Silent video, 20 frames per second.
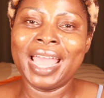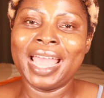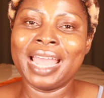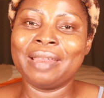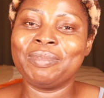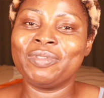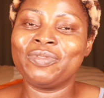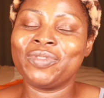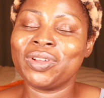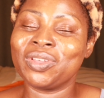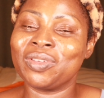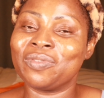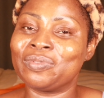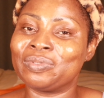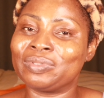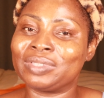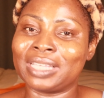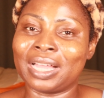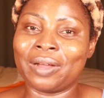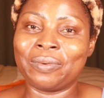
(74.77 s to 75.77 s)
And before you
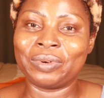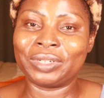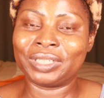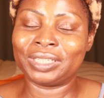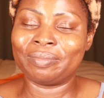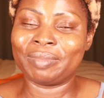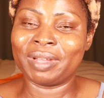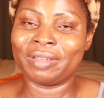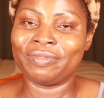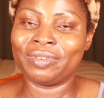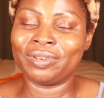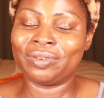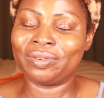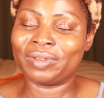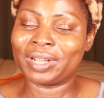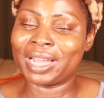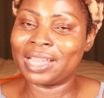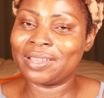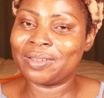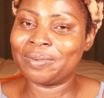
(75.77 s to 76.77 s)
even start watching my video,
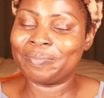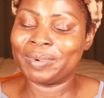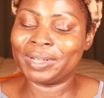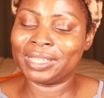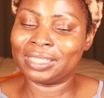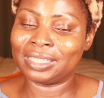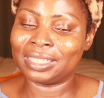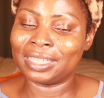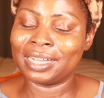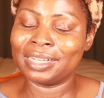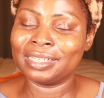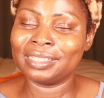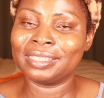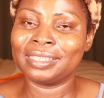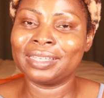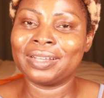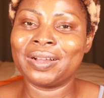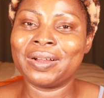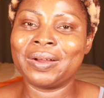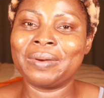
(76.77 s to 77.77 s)
can you please
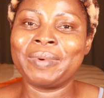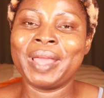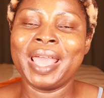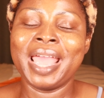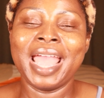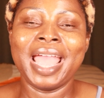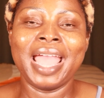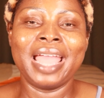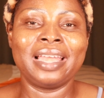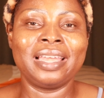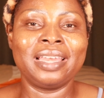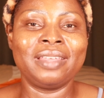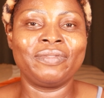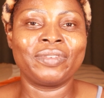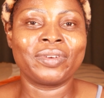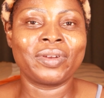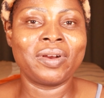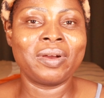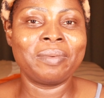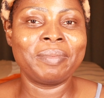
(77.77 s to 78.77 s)
thumbs up and leave
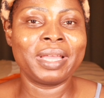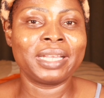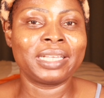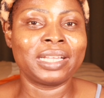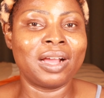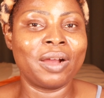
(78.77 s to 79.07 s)
comment?